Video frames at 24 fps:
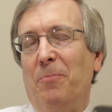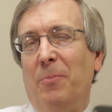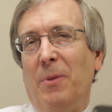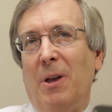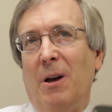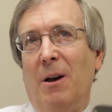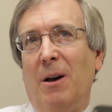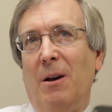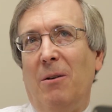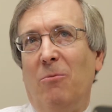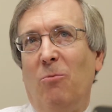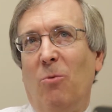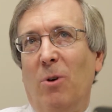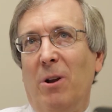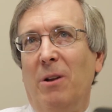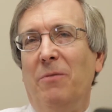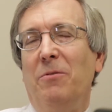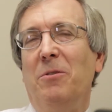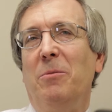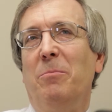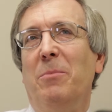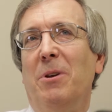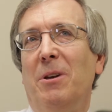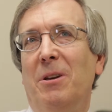One of
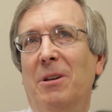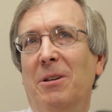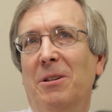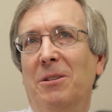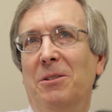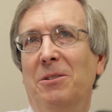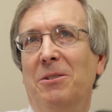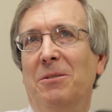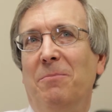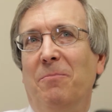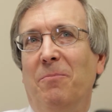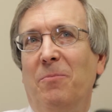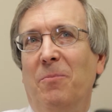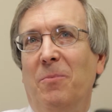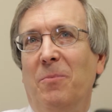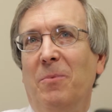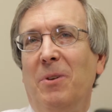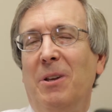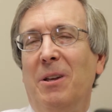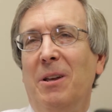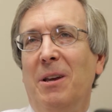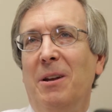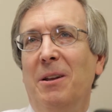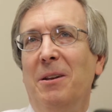them is
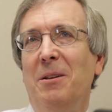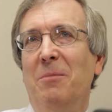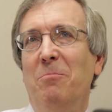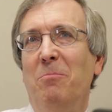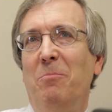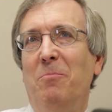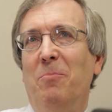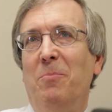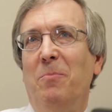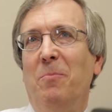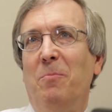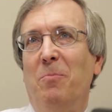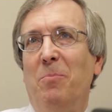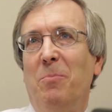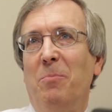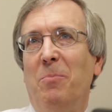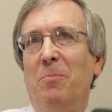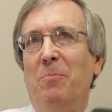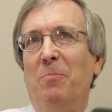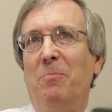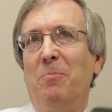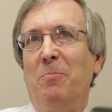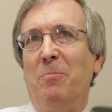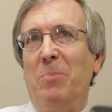getting
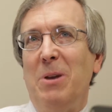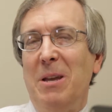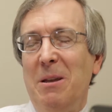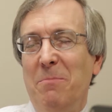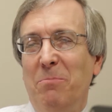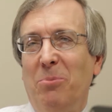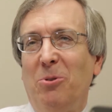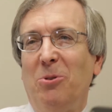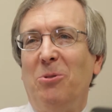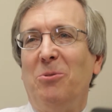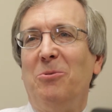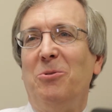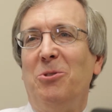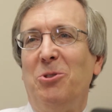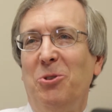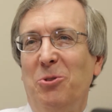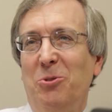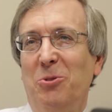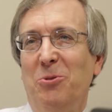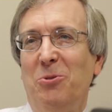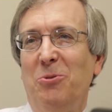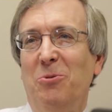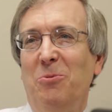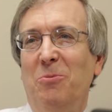people
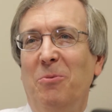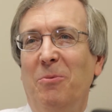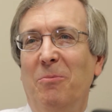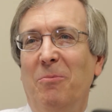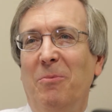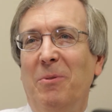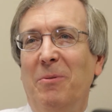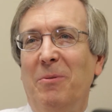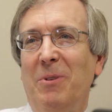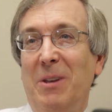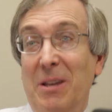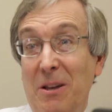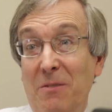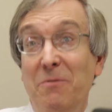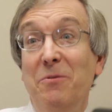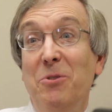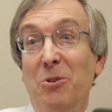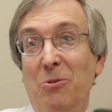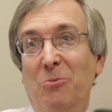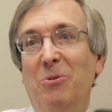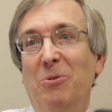to give you